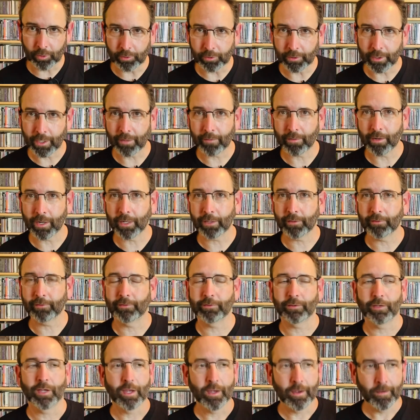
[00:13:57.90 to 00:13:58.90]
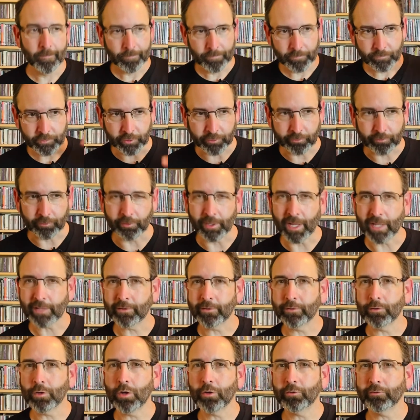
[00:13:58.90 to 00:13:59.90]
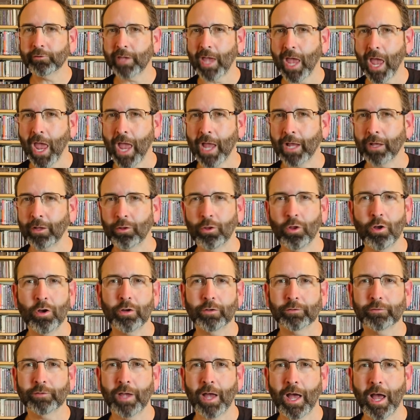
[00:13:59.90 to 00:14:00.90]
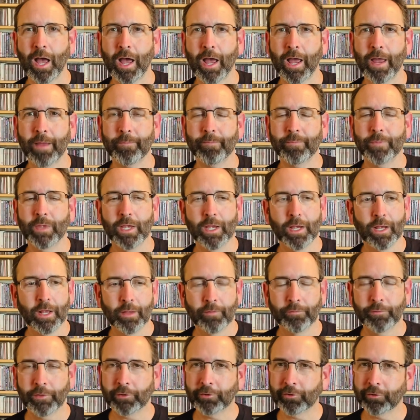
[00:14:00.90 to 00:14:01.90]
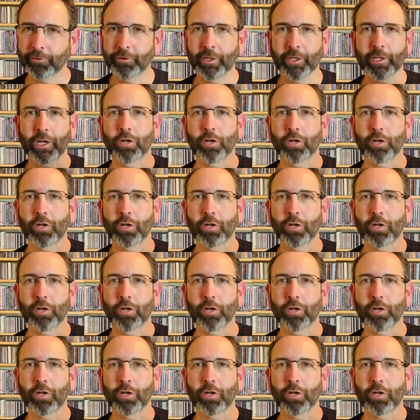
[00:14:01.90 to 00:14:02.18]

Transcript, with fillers: lyrics, just lets notes hang a long time. This is like a